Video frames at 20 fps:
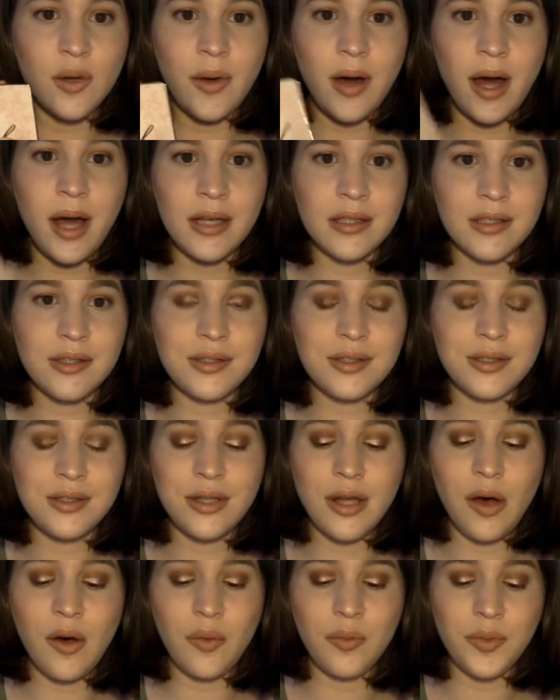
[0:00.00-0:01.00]
you guys, it's
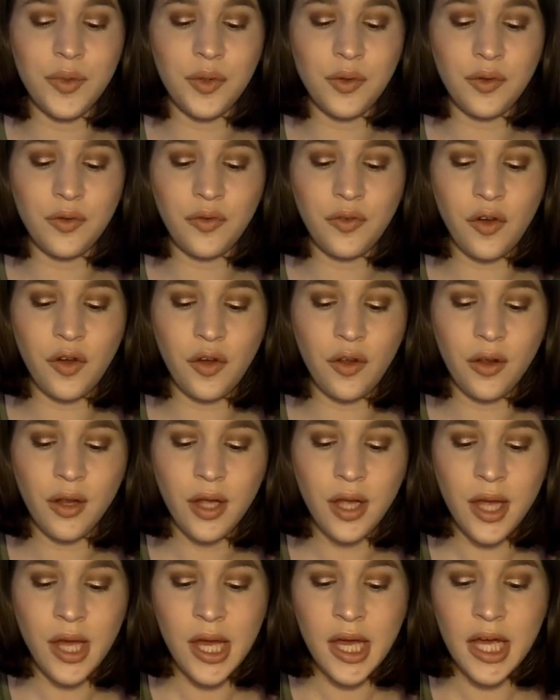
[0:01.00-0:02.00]
so beautiful.
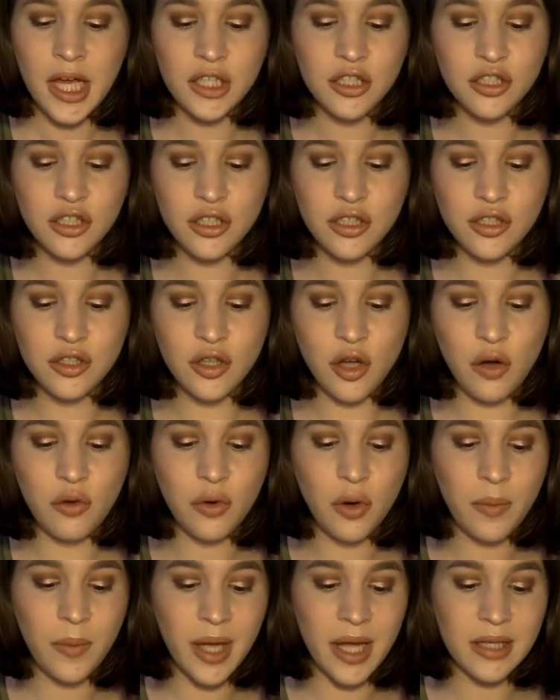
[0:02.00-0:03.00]
It's just so
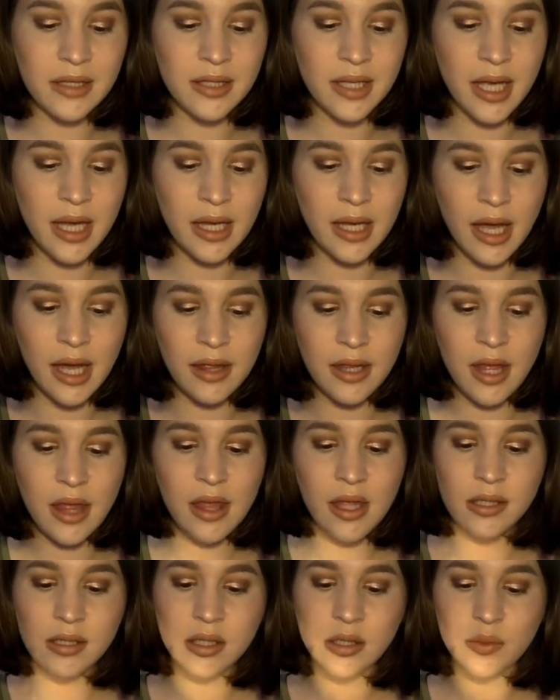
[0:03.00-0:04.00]
romantic. And
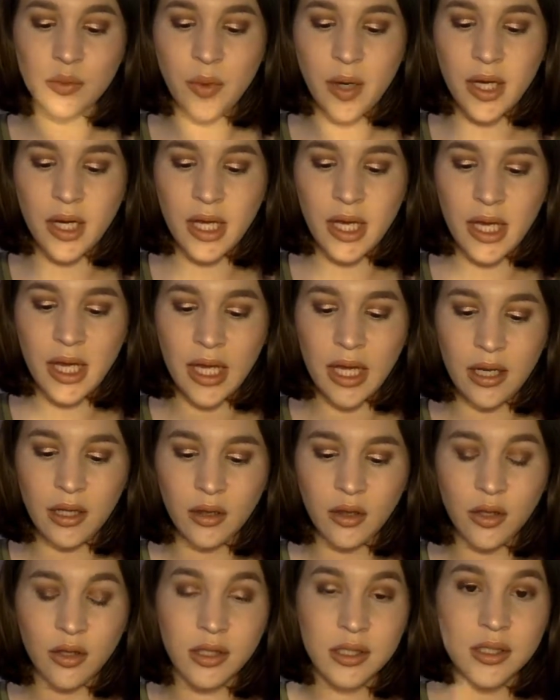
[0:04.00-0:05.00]
then this is what
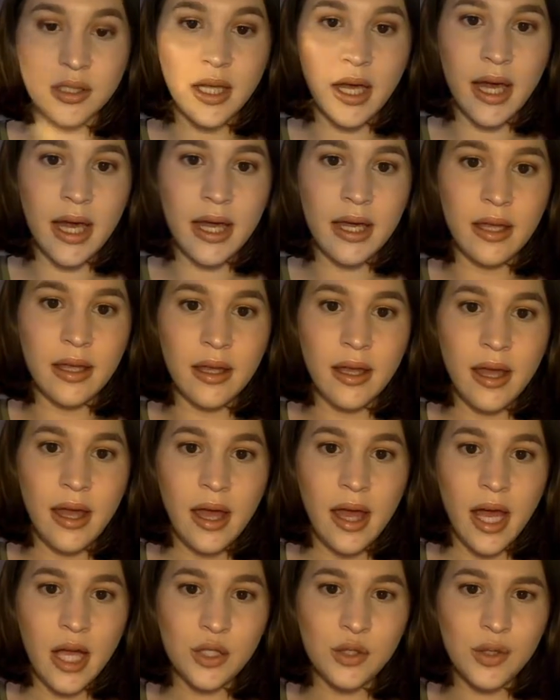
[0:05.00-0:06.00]
it looks like.
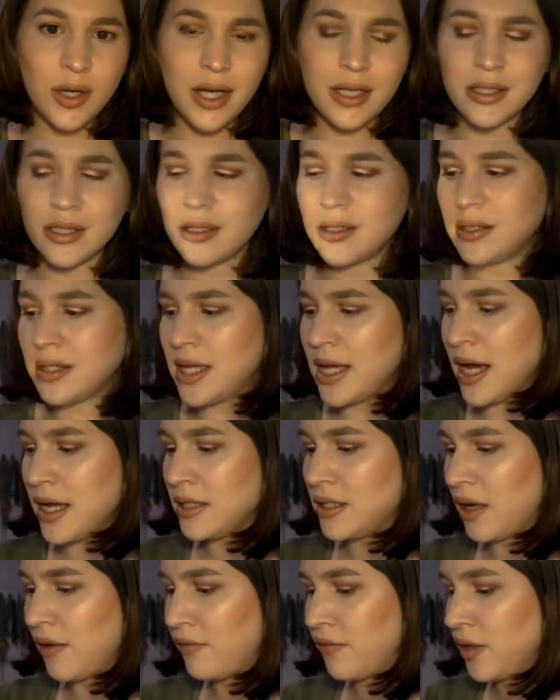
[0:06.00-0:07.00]
As you guys can see, I
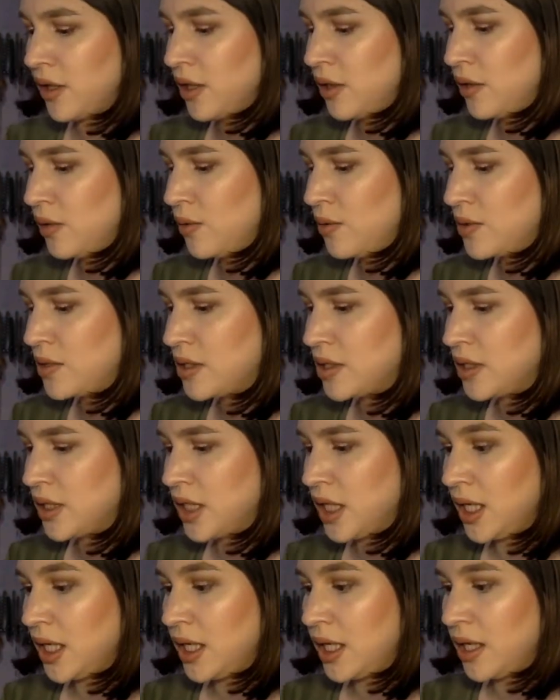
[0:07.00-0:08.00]
definitely used
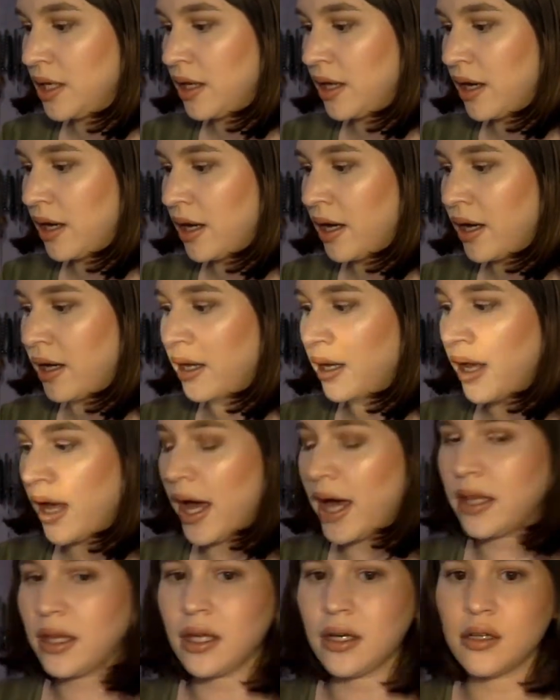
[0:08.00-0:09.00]
the
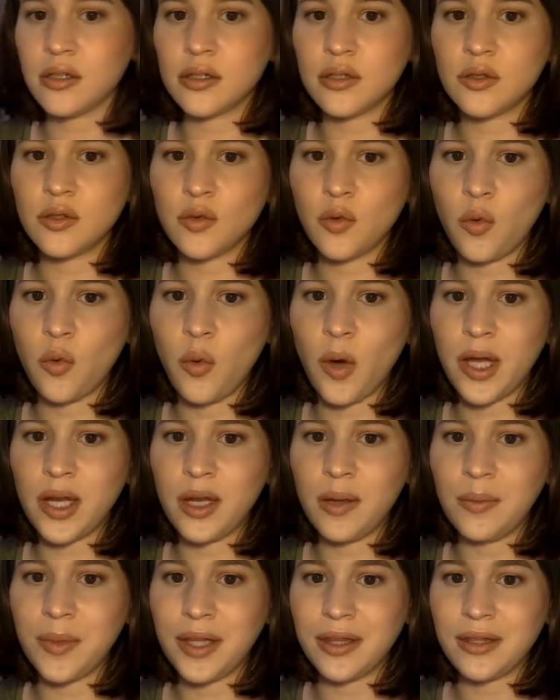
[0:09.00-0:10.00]
highlighters quite
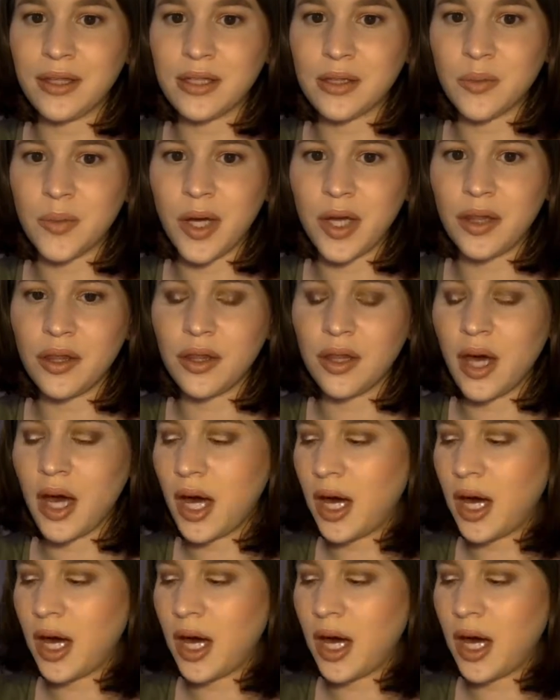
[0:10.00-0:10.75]
a bit this month.